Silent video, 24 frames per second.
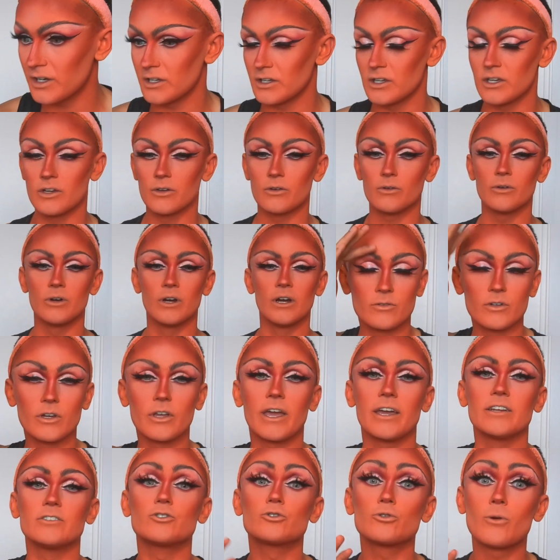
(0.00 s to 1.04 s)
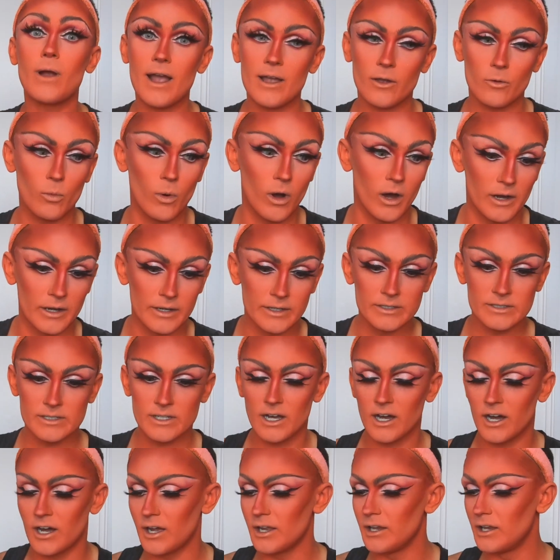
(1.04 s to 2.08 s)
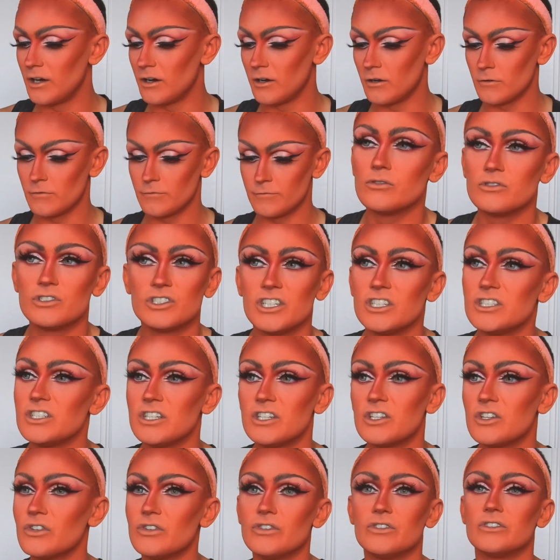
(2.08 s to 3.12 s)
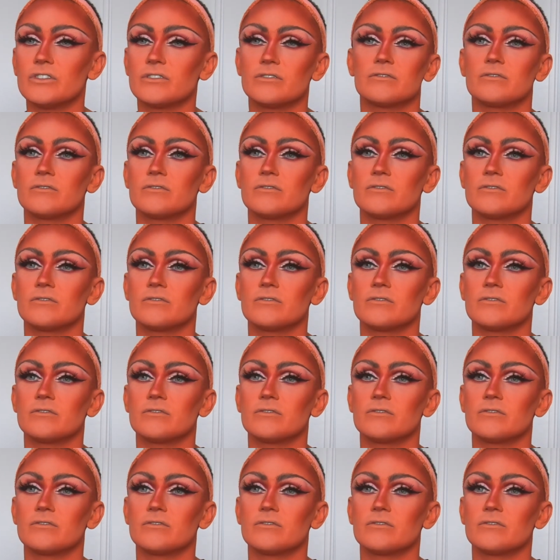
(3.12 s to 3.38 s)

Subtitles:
you? Okay, drag-wise, I love Gigi Good.